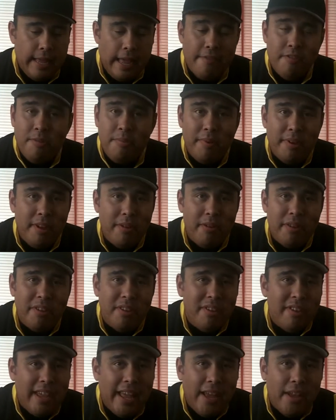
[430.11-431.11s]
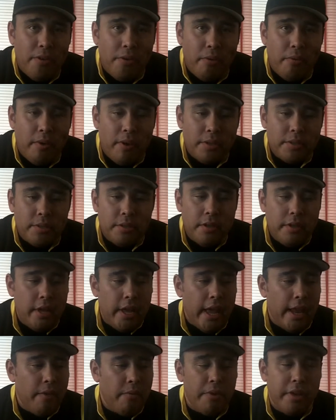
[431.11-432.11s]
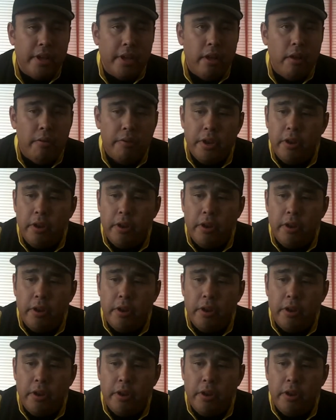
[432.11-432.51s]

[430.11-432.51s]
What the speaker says: Everybody, you know, you can't go anywhere you go.